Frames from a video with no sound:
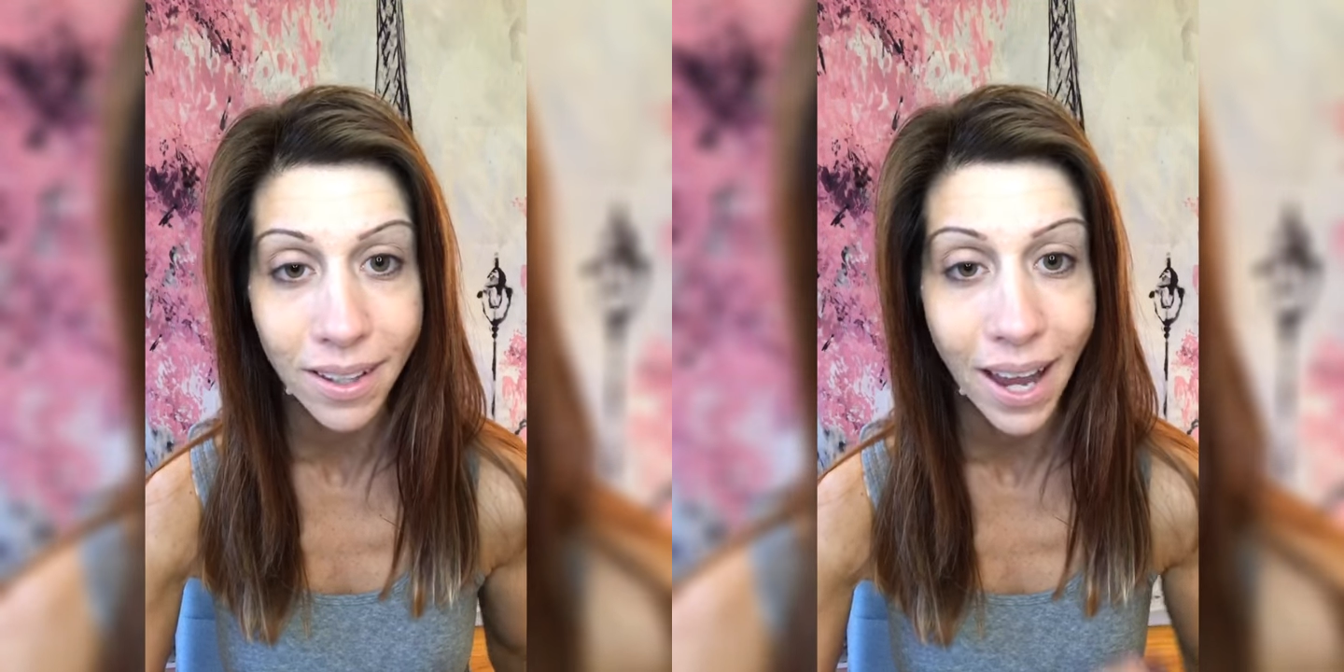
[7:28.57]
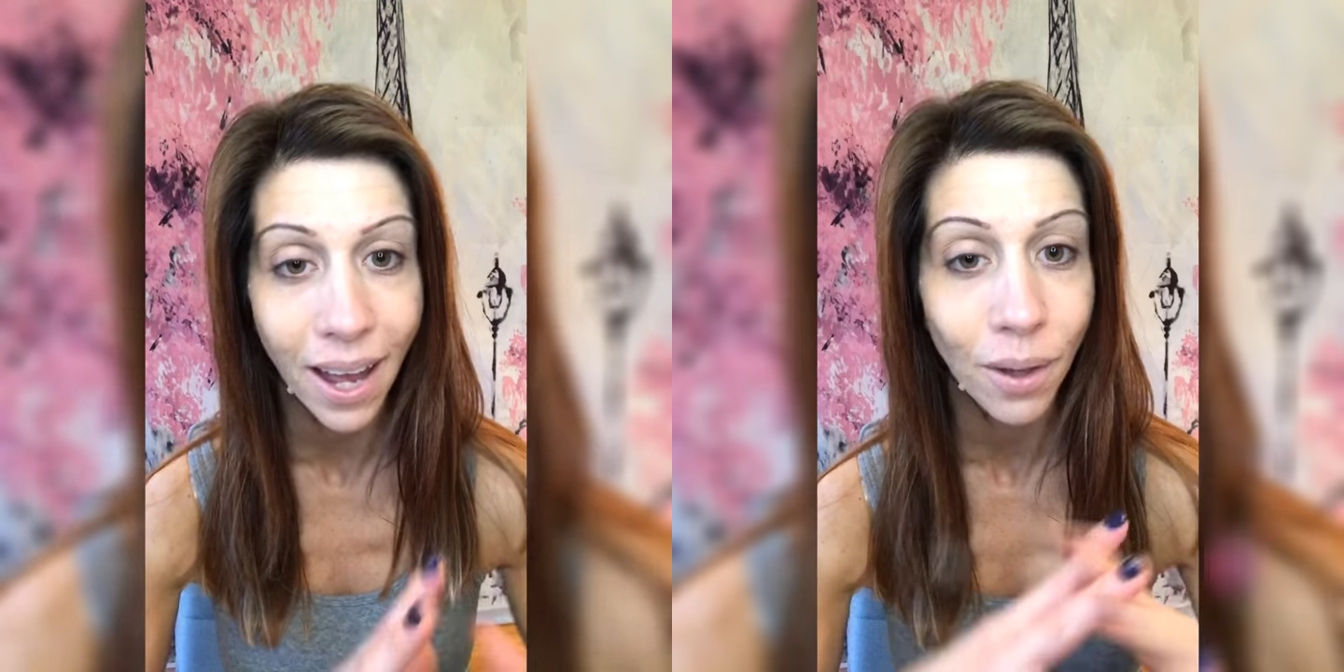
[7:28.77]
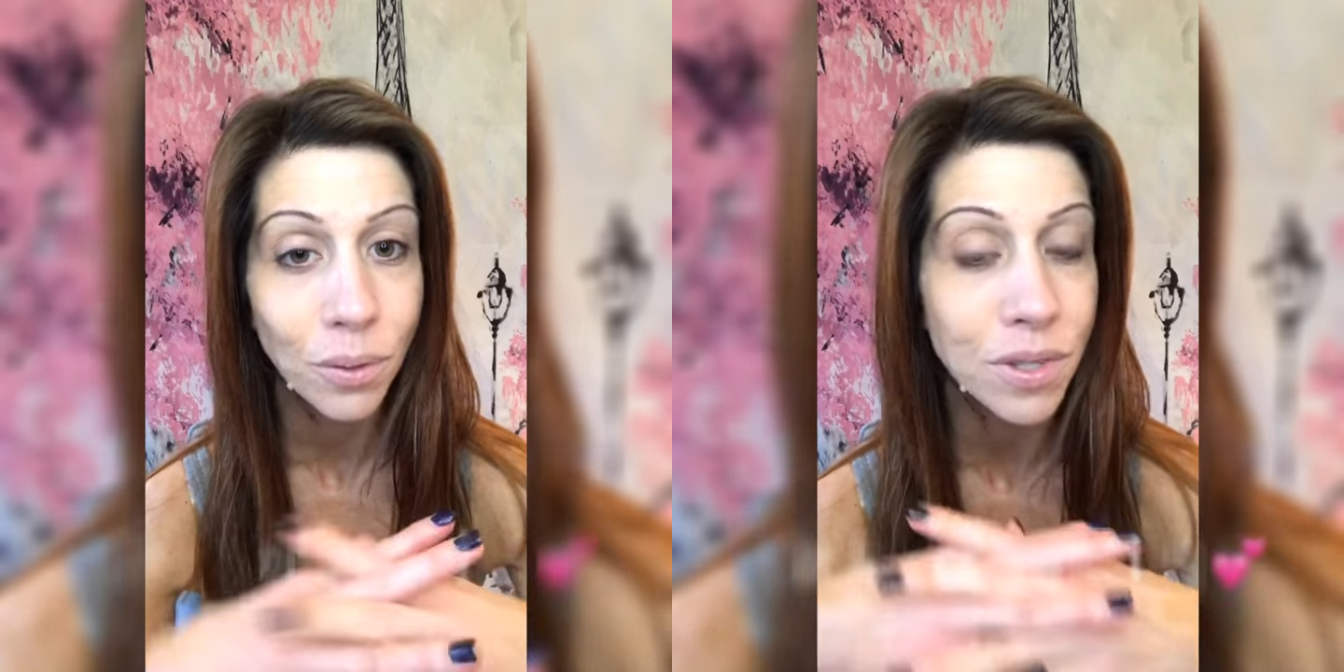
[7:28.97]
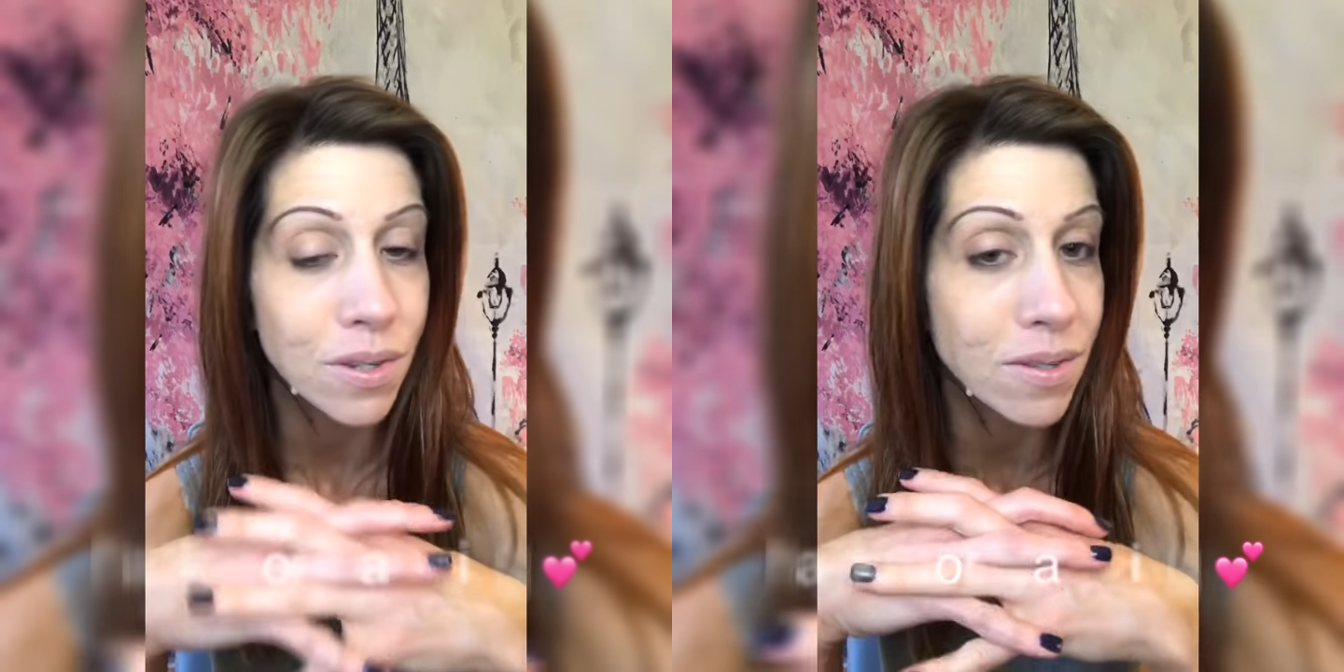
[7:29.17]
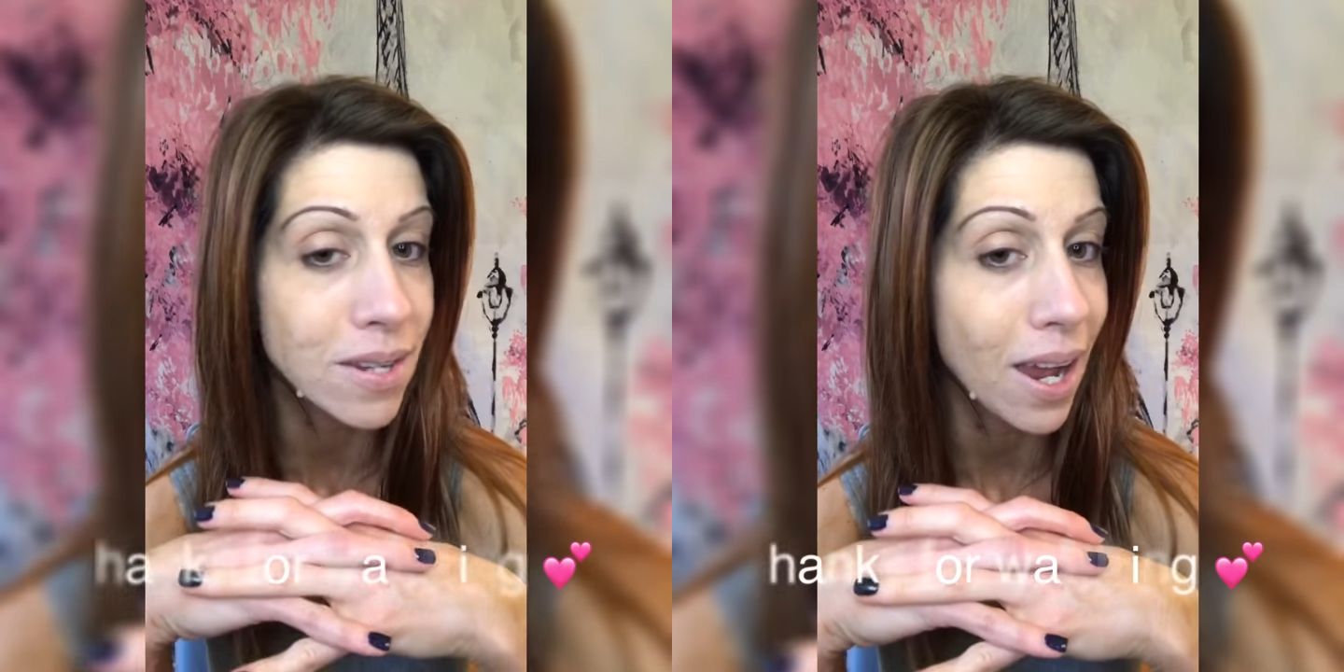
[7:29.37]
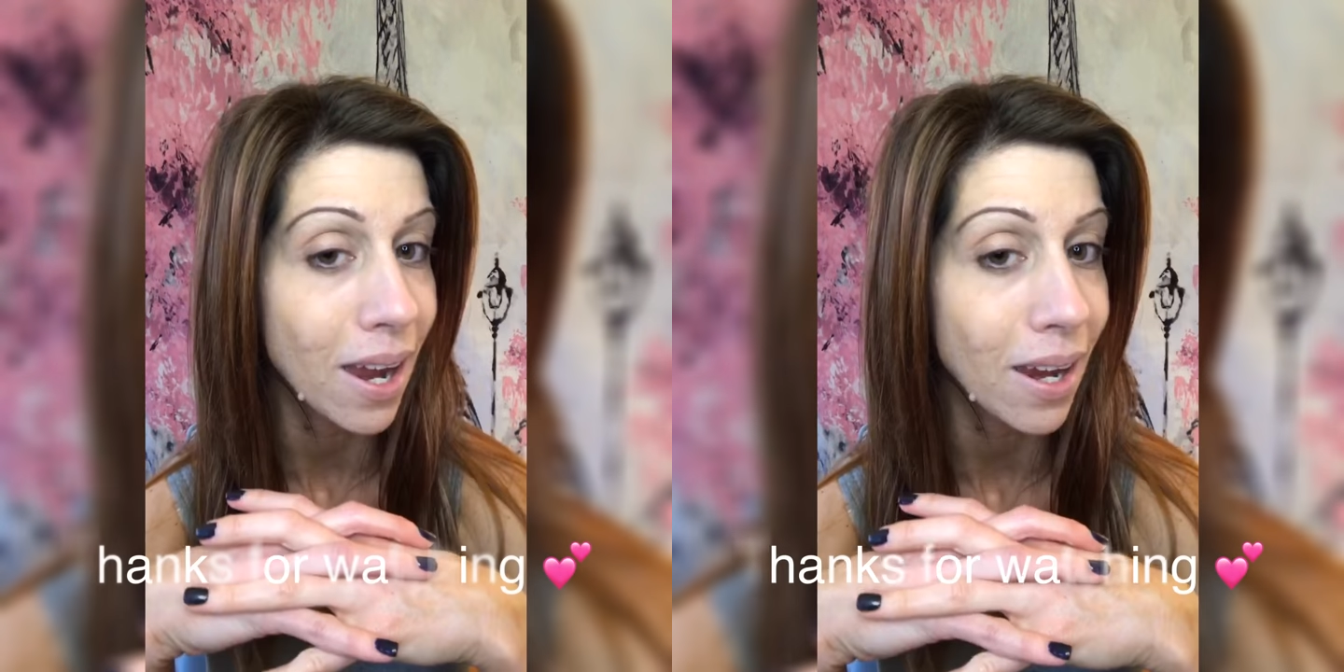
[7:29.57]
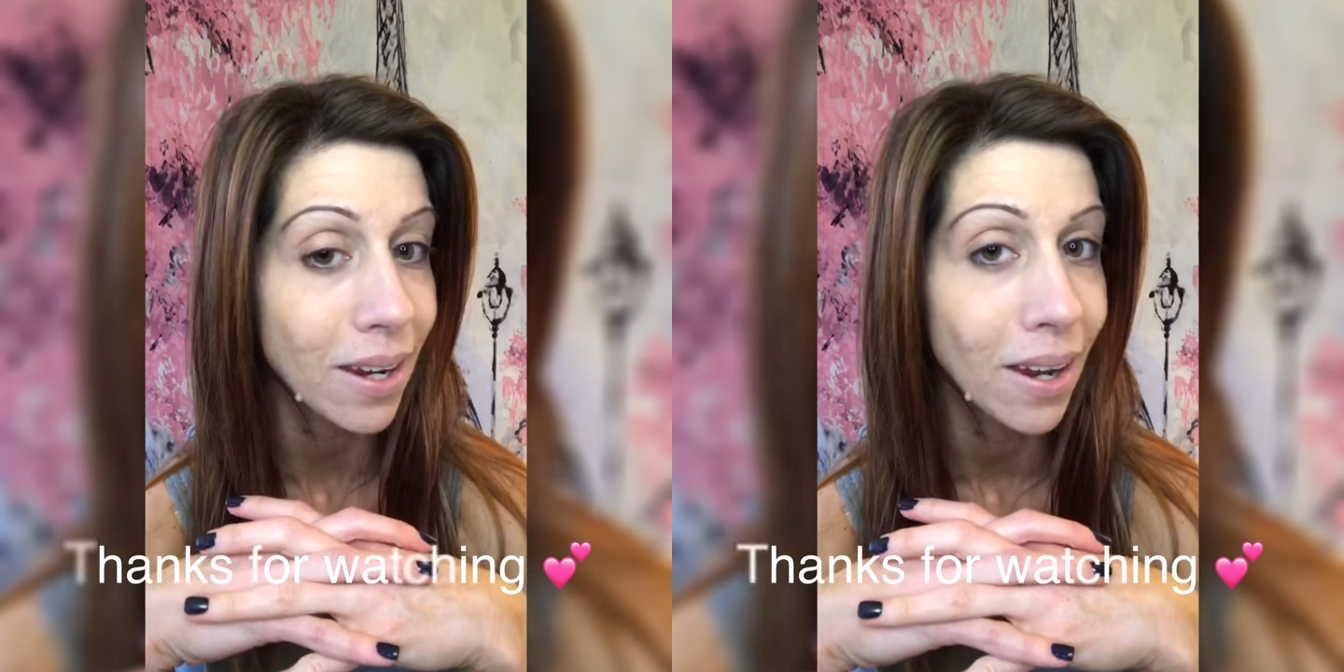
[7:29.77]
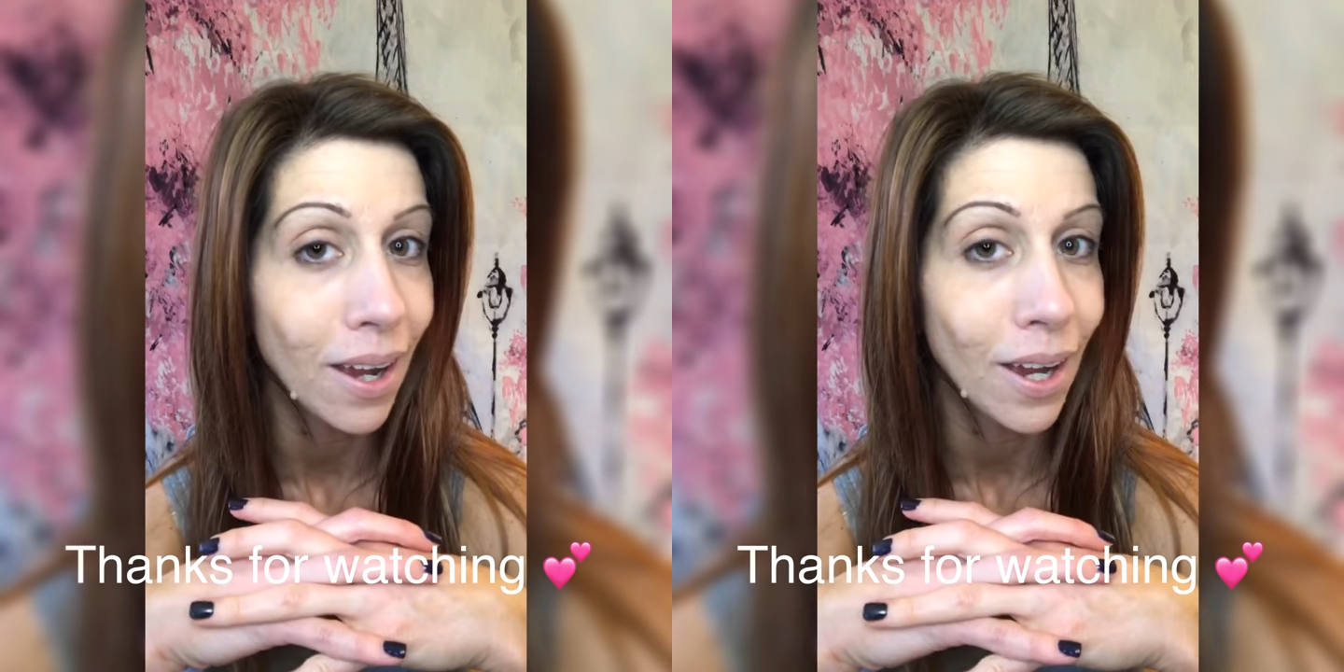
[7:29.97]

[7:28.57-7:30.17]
on how to stay